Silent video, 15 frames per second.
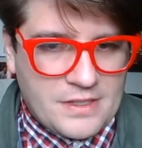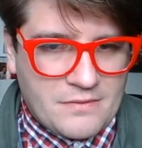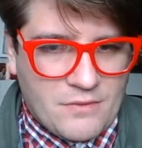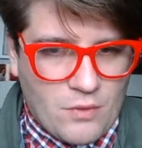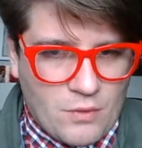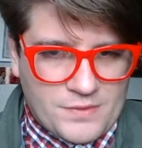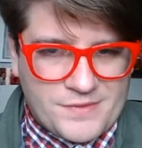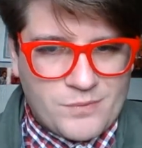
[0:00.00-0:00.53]
Of
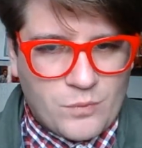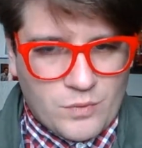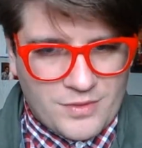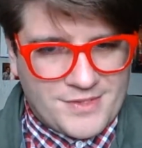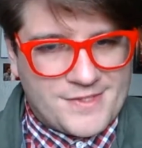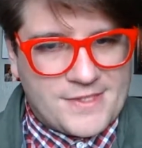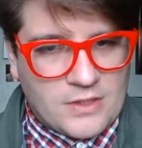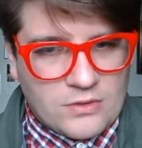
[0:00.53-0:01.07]
course, we're
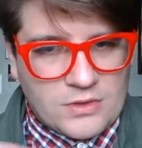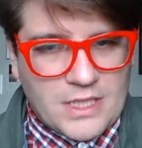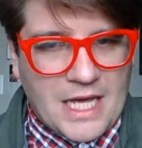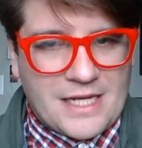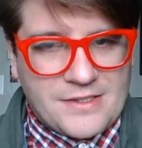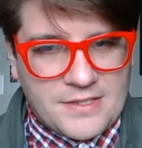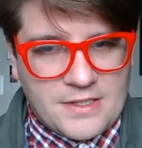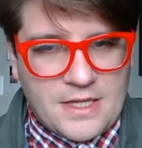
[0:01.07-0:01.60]
still
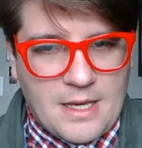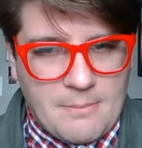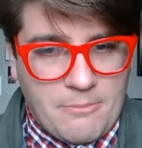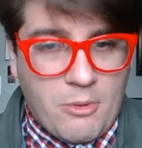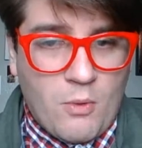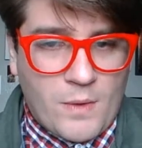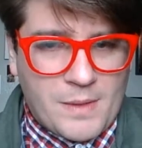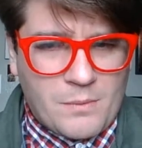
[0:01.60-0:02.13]
not to that
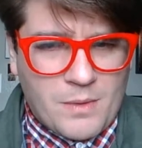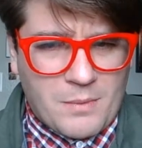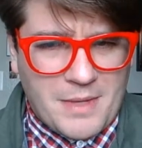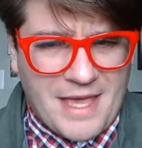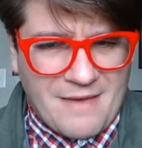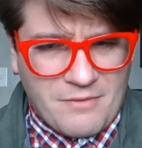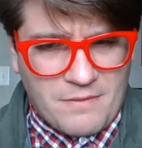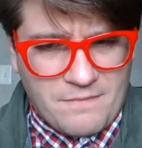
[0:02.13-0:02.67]
point where we
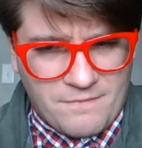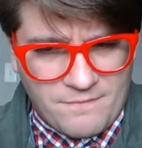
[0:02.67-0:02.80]
have a